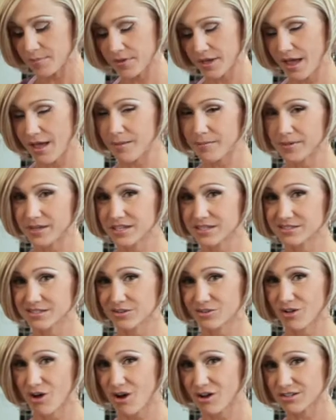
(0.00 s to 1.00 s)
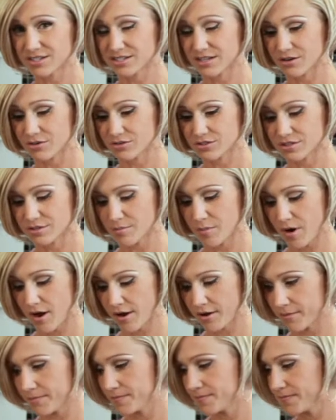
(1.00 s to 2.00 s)
yet because it'll all settle to the
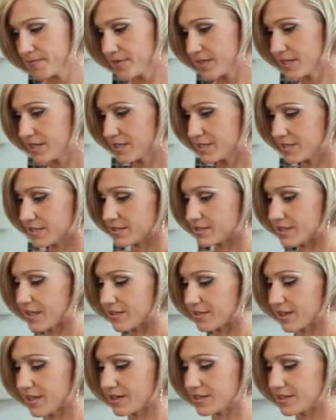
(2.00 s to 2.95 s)
bottom. Set that